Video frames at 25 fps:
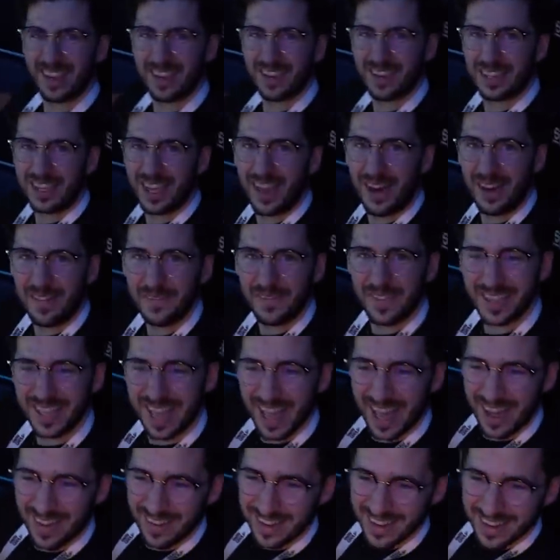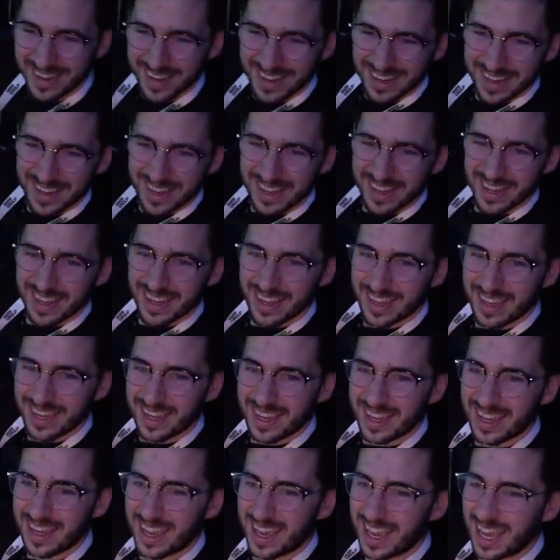good start for now. Uh,
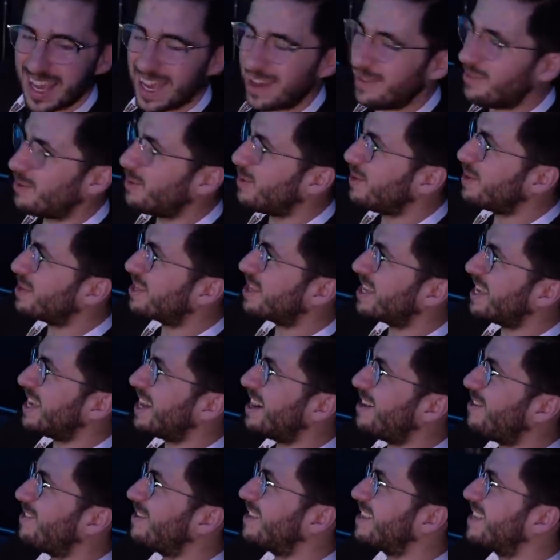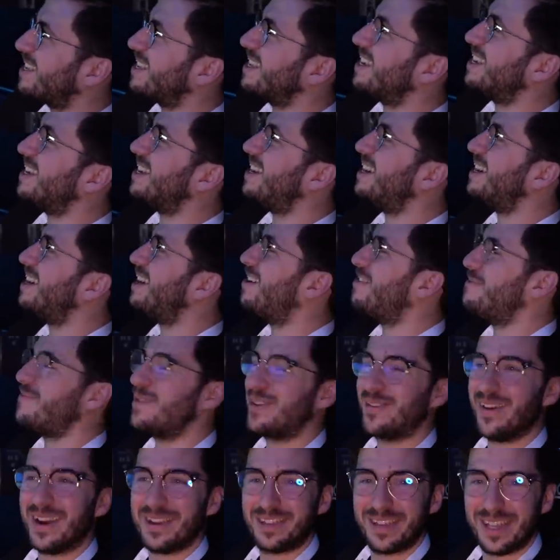well, we'll see how it uh, how it
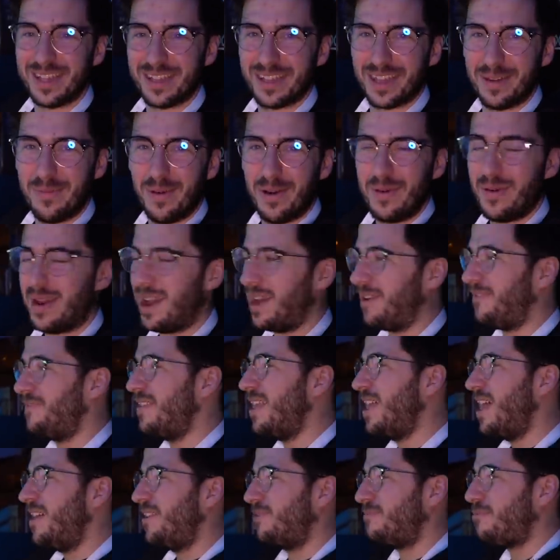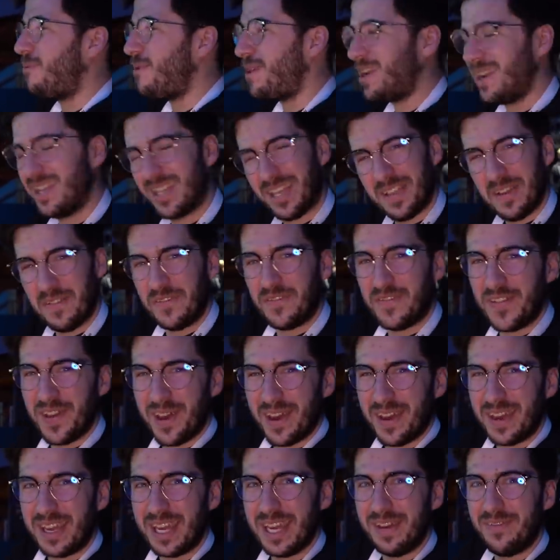progresses. I'm, I'm probably going to have done a
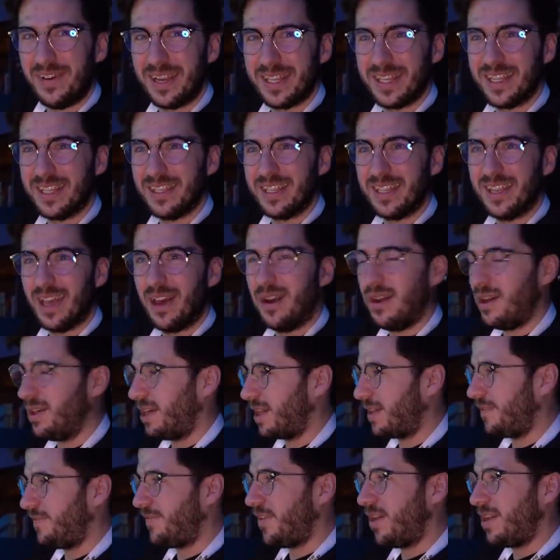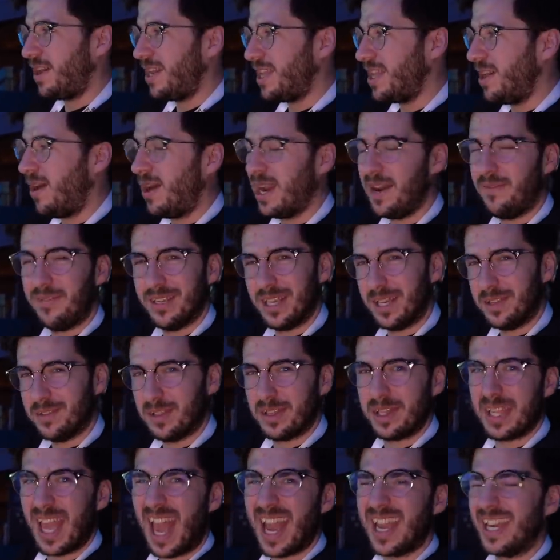thirty if I didn't, uh, like a thirty-nine if I
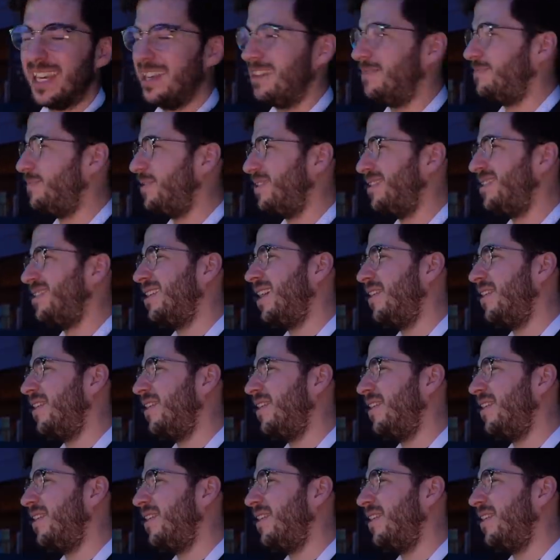didn't stack it, but